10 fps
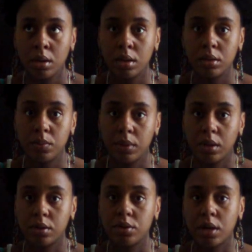is when the
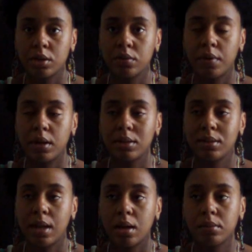contractions finally
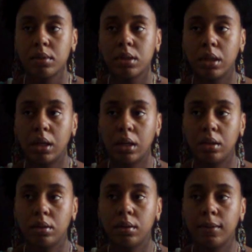stopped,
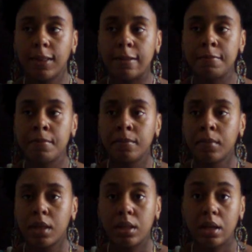and
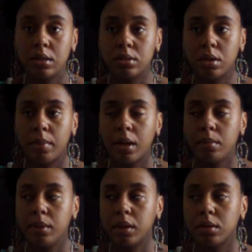they didn't start back up
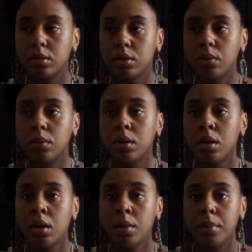again.
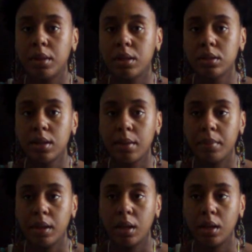But they just kept
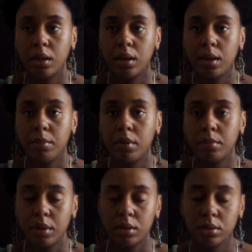me, and they kept me on the
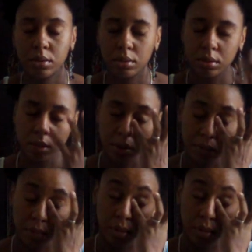monitors for a